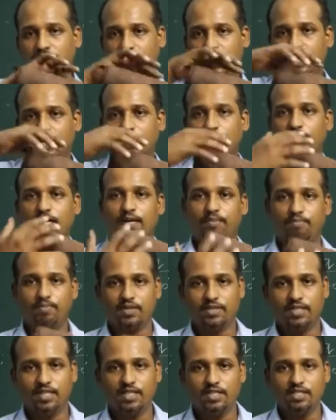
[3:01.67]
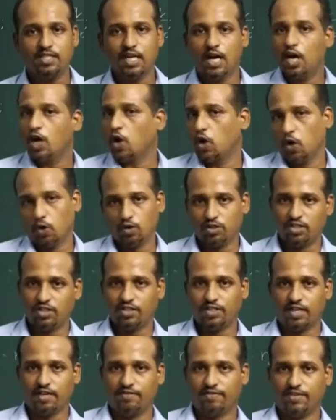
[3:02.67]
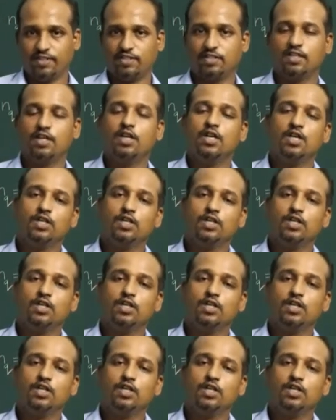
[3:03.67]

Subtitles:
here represents a closed surface.